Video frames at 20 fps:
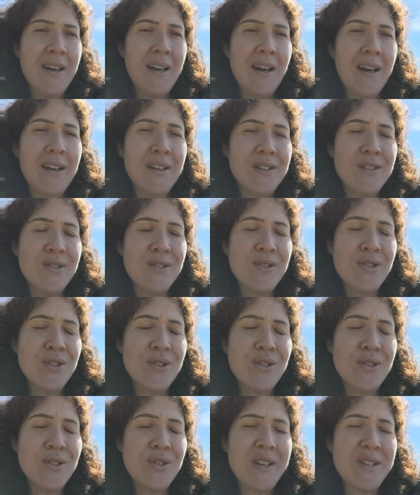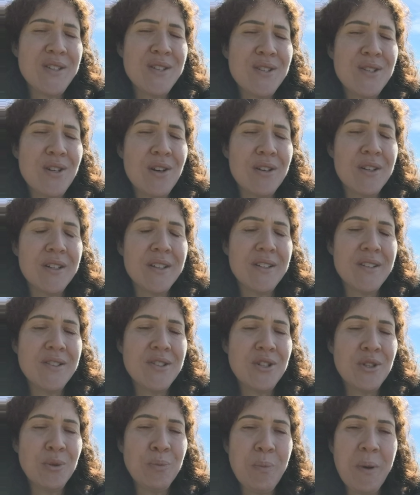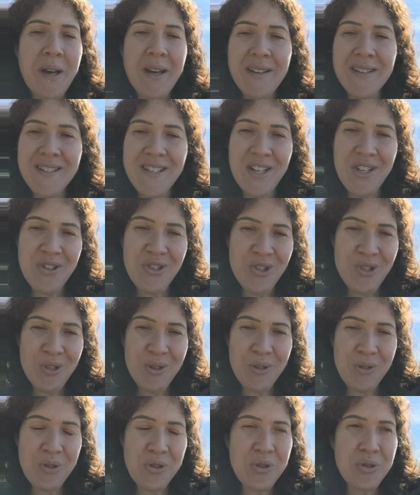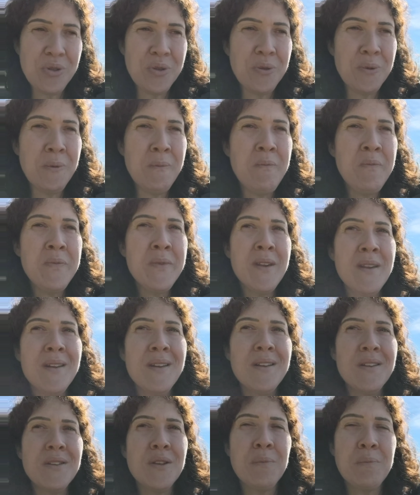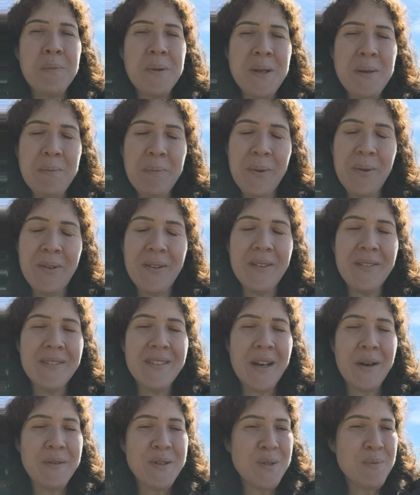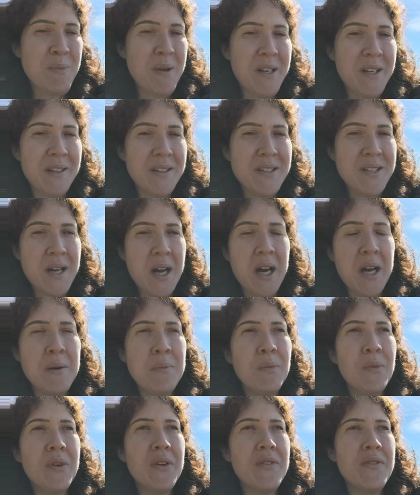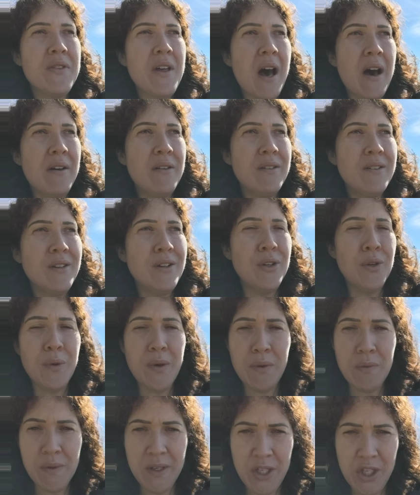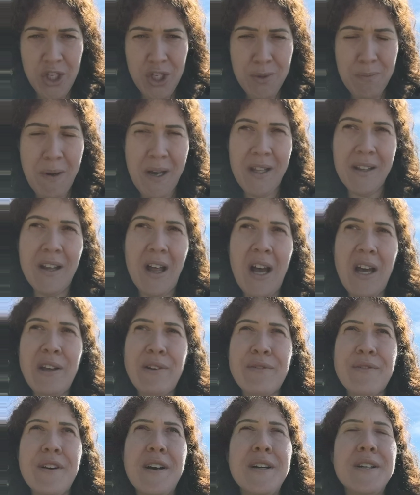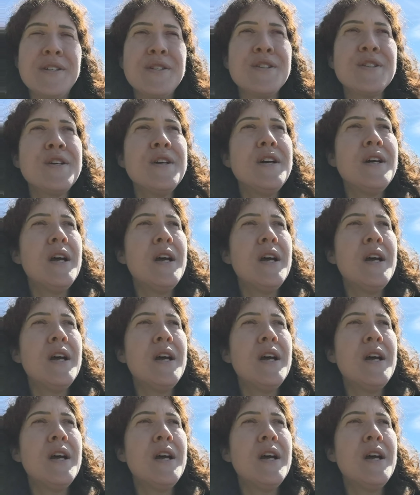And so I started to pay attention to the people that I was spending time with that, enriched my life. And